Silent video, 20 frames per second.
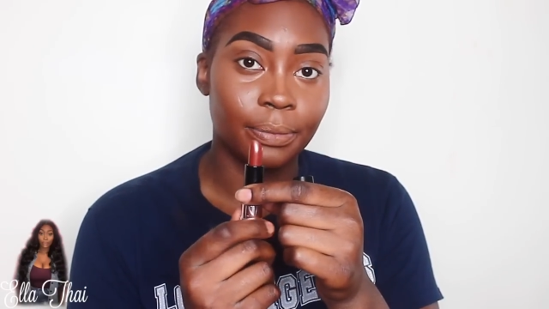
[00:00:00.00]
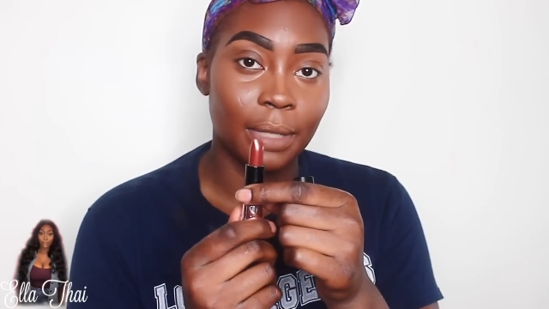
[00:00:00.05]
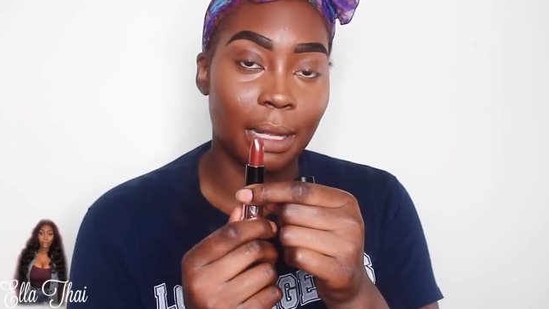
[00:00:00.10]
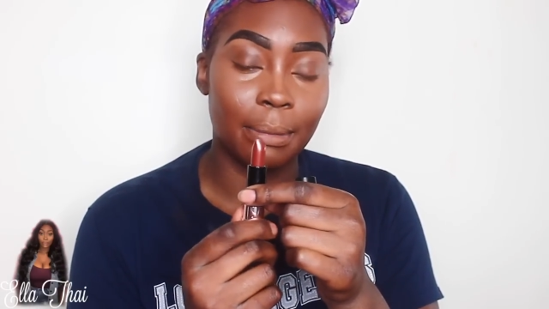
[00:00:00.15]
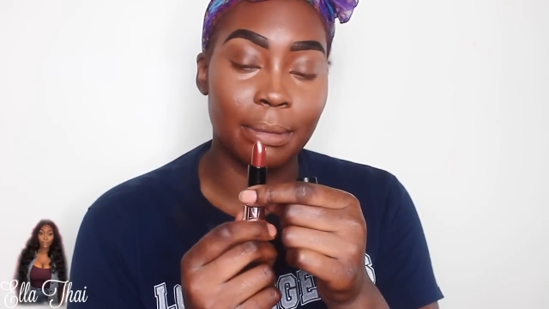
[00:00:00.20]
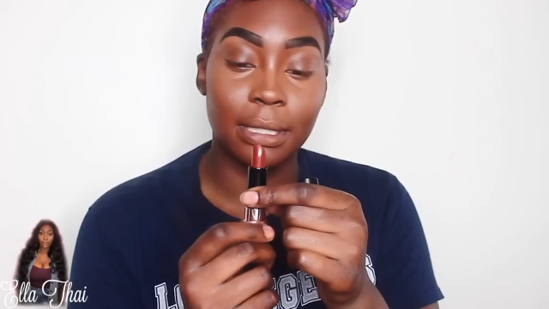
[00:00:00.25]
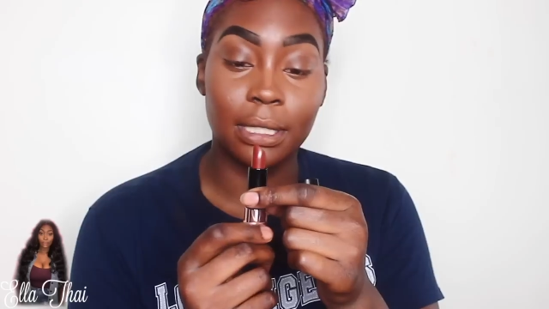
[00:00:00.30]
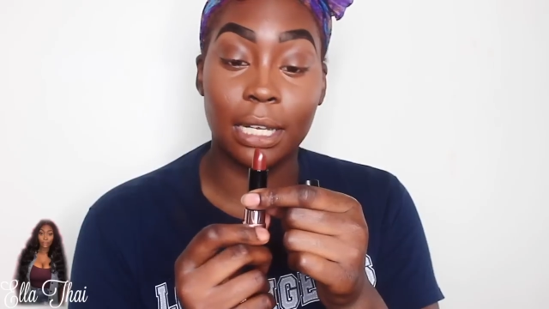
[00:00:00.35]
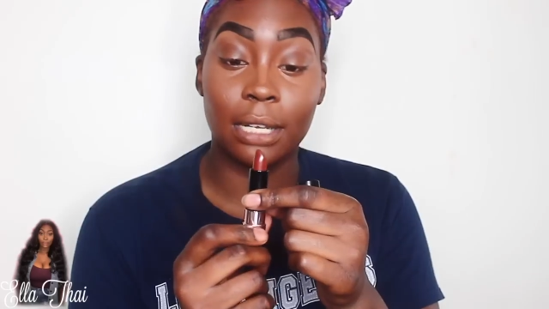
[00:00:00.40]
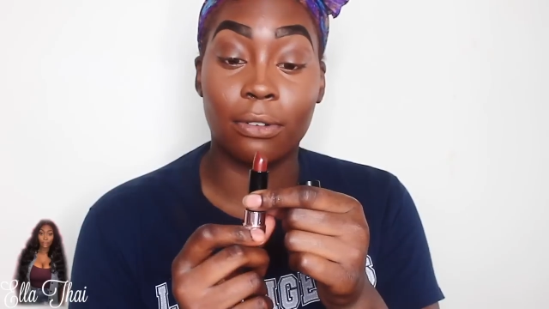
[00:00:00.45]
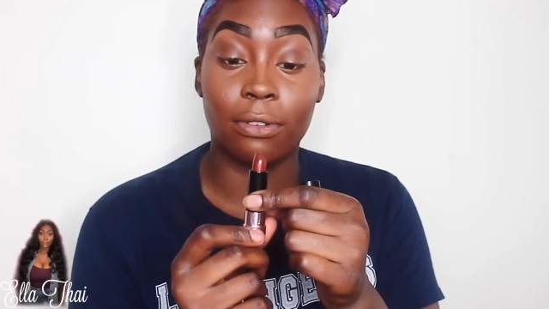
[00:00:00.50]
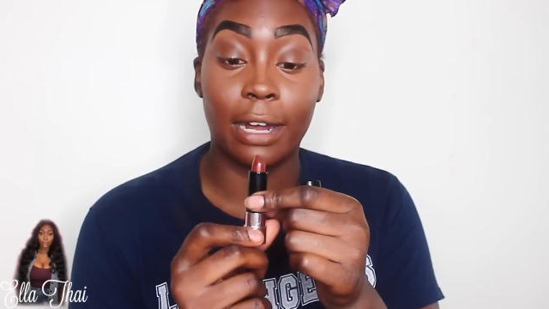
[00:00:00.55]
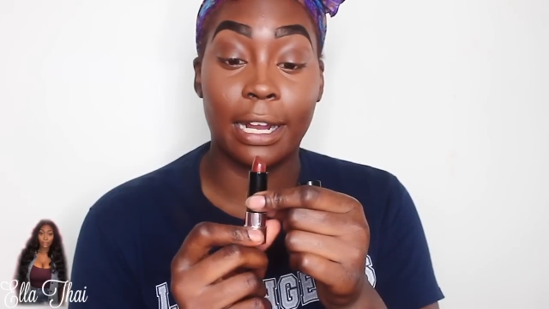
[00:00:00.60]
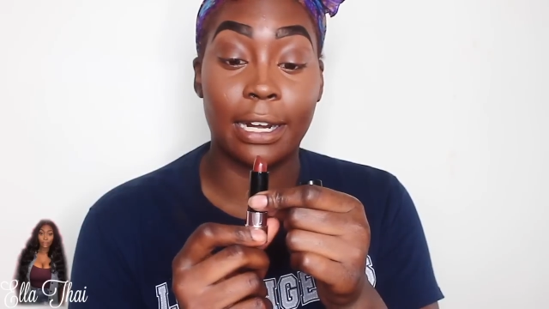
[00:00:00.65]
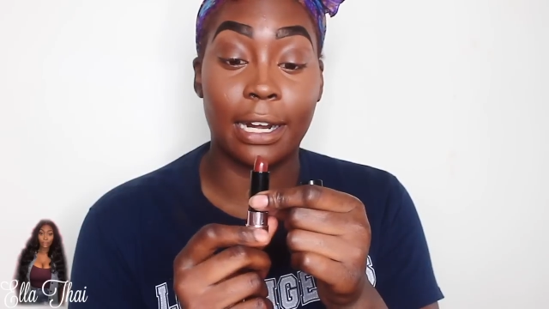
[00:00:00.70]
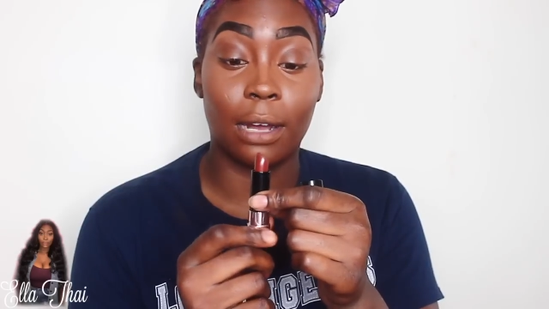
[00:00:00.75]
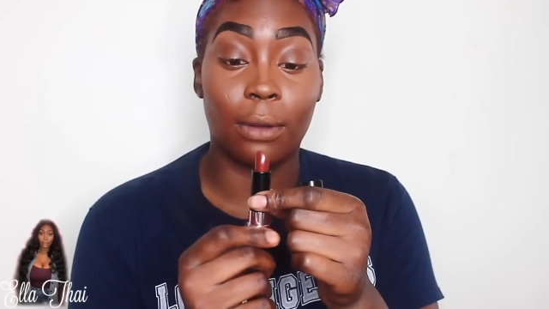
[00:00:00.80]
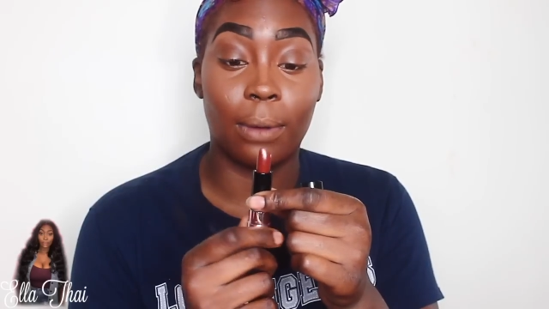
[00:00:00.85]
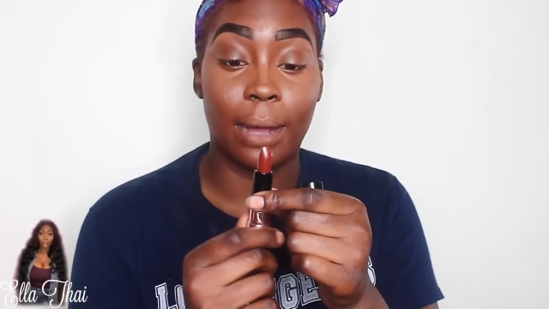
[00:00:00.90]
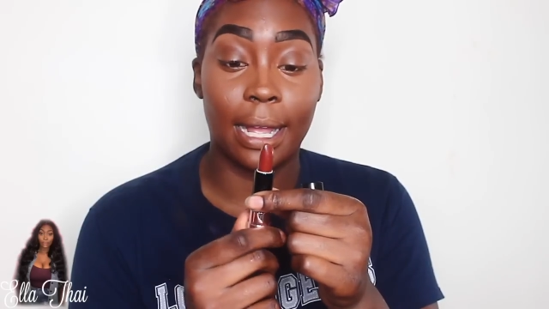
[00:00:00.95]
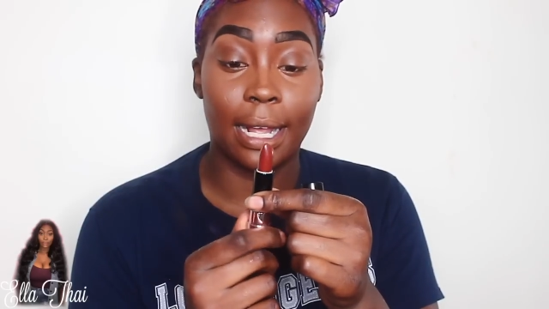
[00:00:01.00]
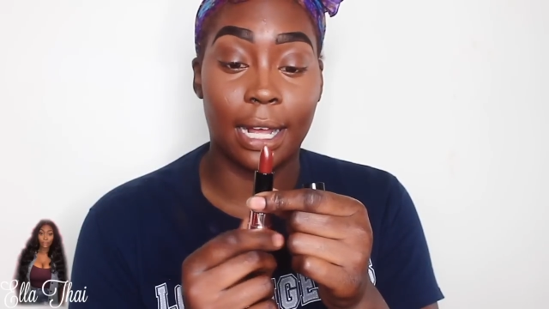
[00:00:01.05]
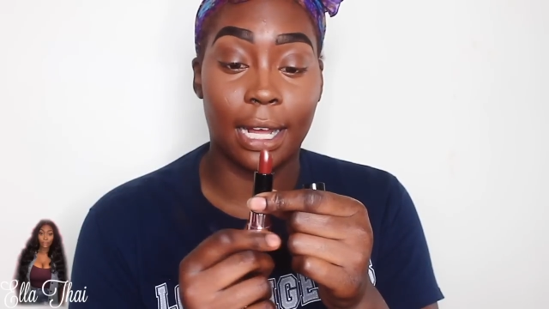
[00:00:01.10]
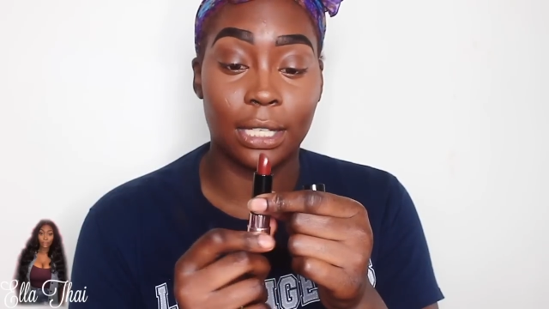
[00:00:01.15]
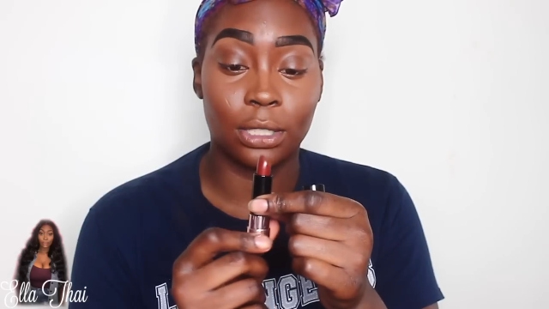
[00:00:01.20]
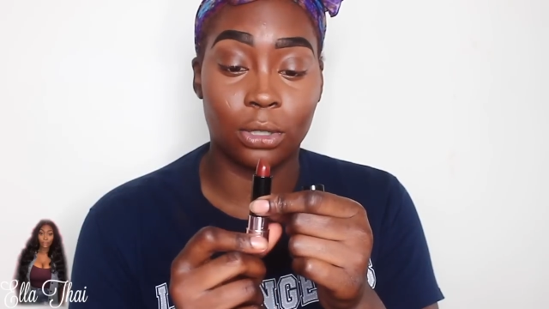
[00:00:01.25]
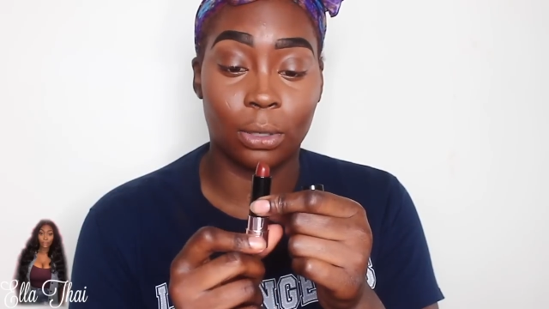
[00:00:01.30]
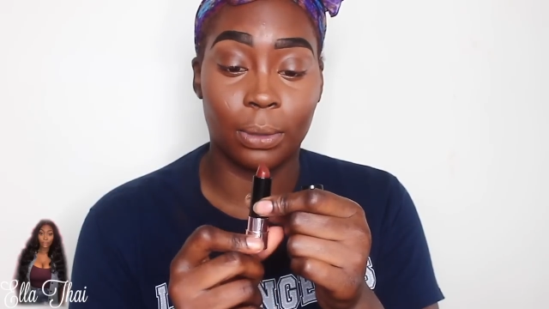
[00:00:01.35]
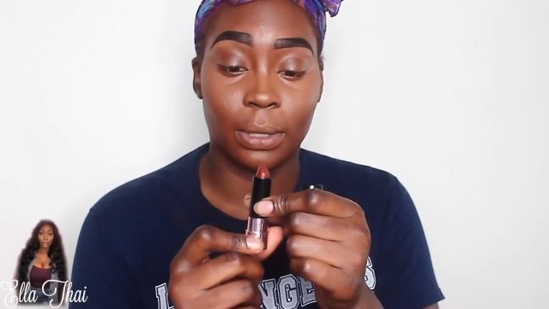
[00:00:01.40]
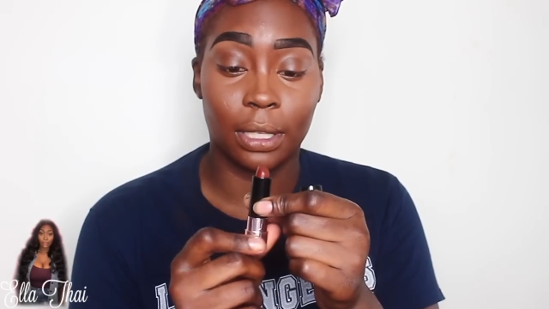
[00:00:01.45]
I'm going to tell you right now why I
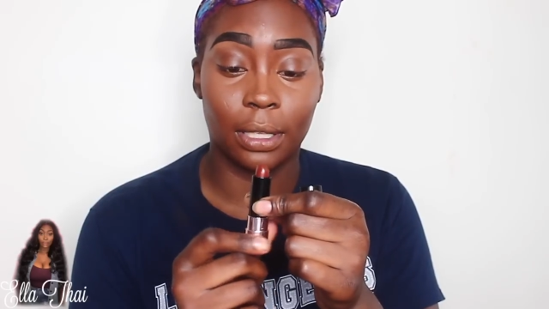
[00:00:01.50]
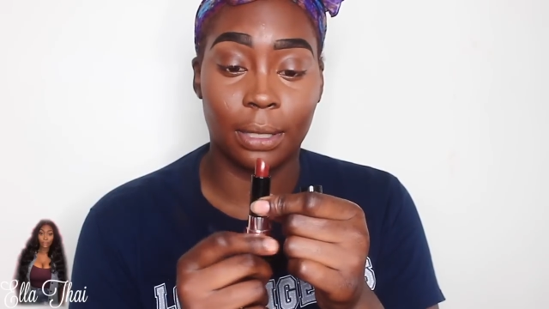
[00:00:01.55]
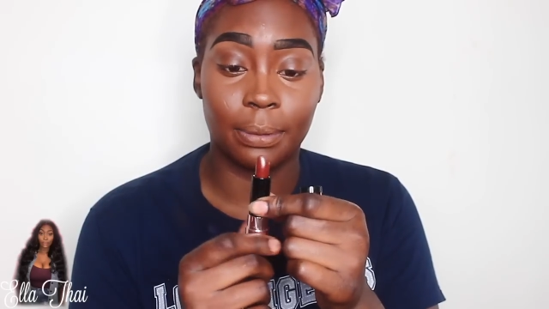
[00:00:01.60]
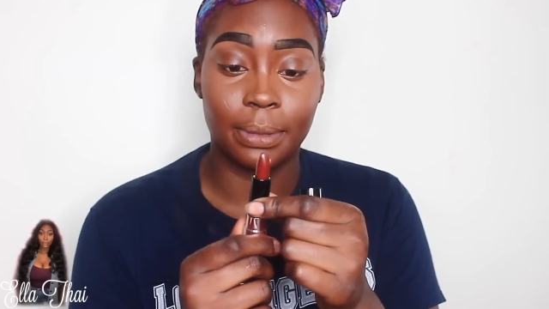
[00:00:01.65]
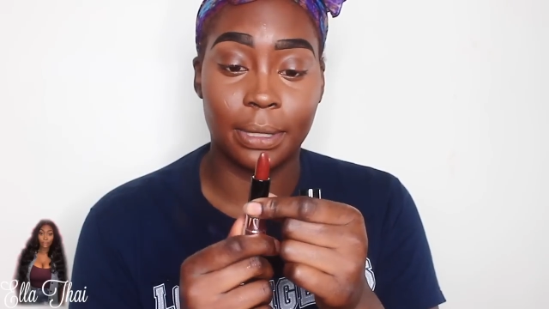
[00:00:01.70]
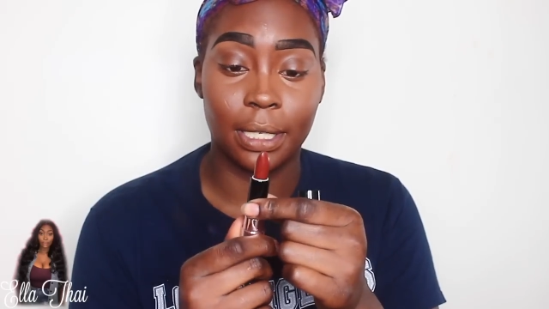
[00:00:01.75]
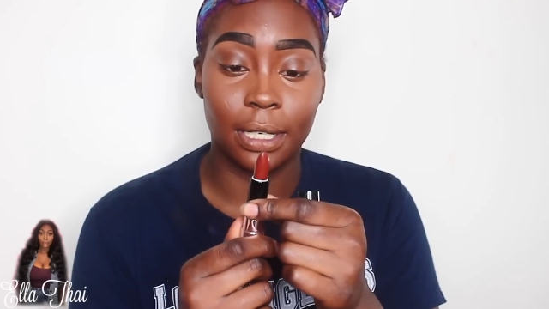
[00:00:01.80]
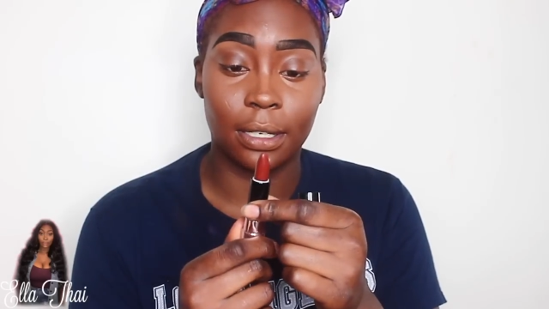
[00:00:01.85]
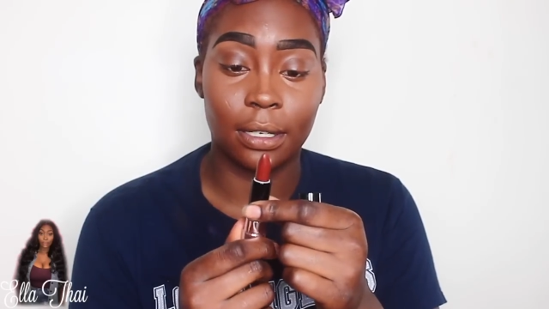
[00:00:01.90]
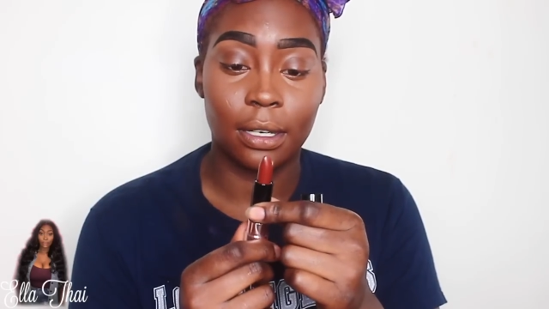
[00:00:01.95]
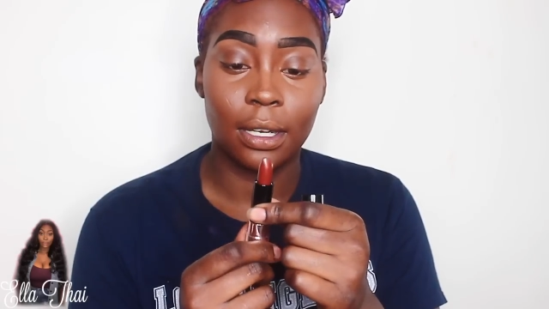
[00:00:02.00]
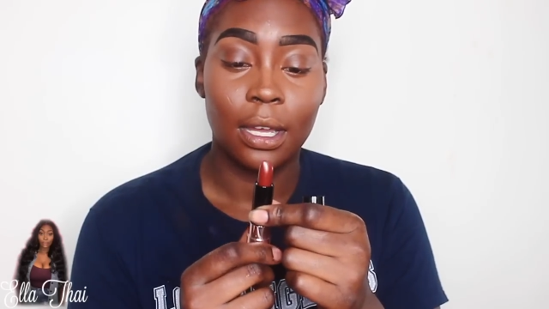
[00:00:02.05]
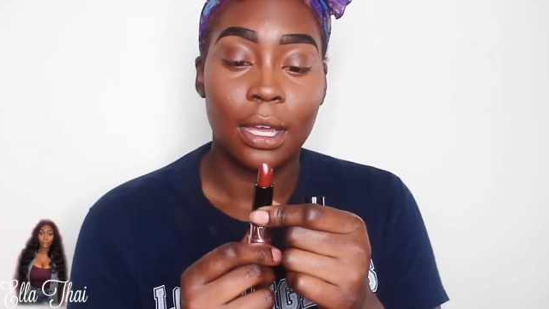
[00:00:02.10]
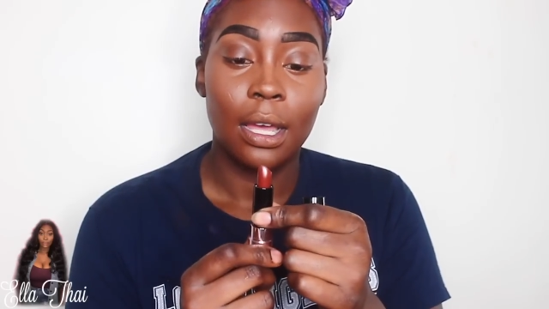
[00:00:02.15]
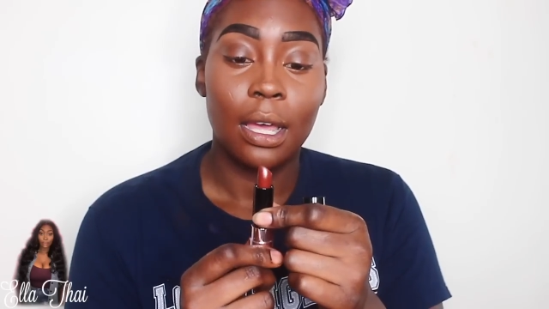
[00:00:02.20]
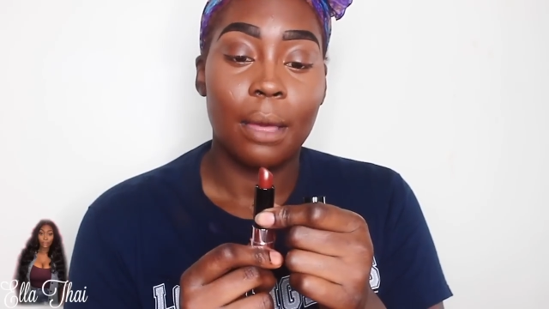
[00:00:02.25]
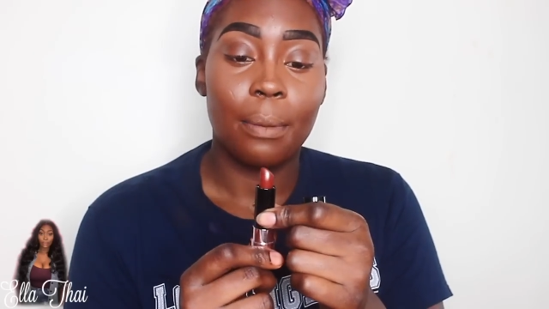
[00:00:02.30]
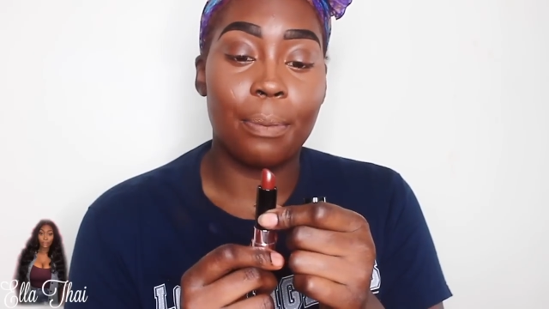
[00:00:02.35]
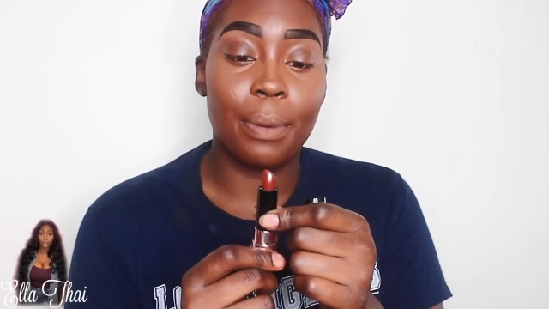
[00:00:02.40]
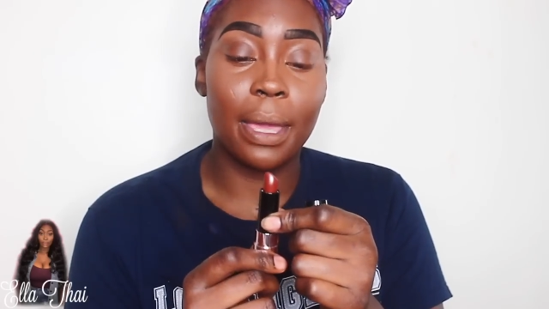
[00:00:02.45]
contour with a lipstick.